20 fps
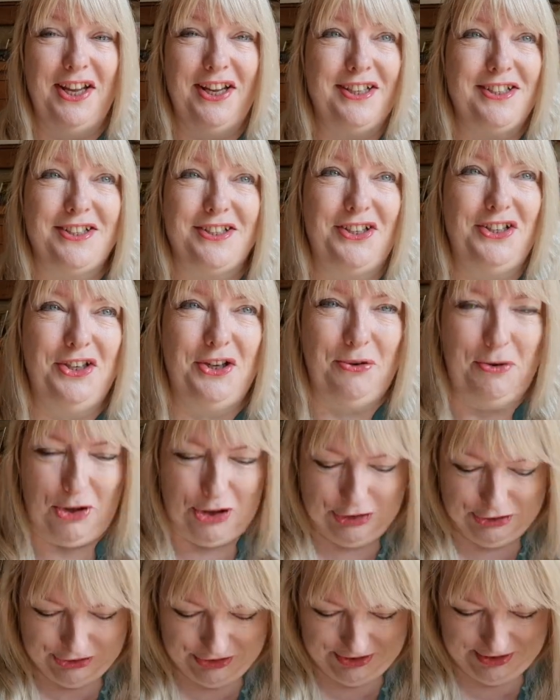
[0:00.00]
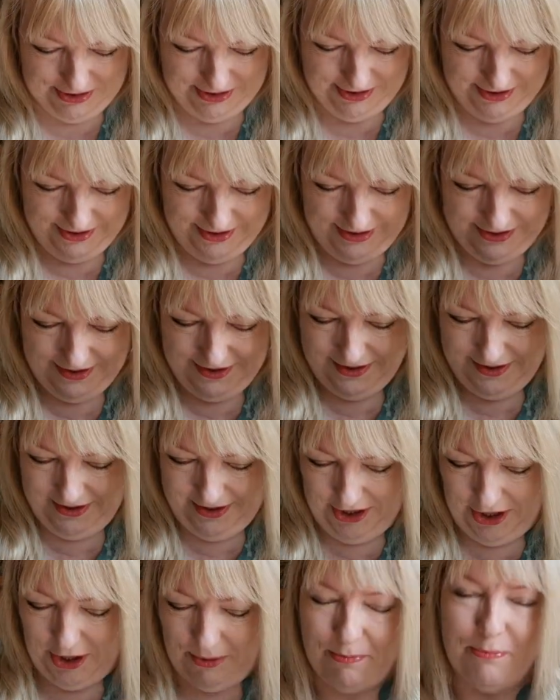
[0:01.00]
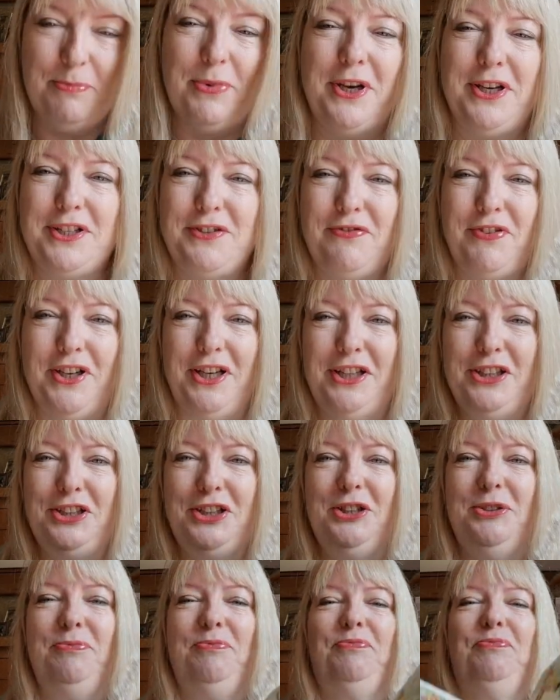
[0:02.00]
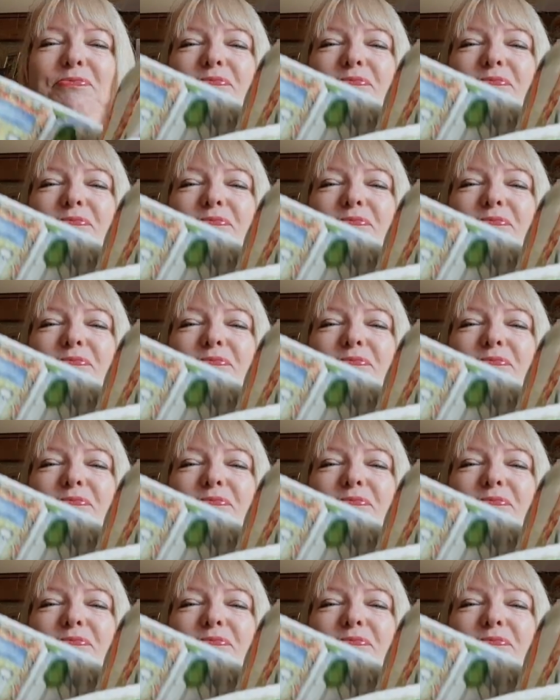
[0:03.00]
It's too hot. But it's finished.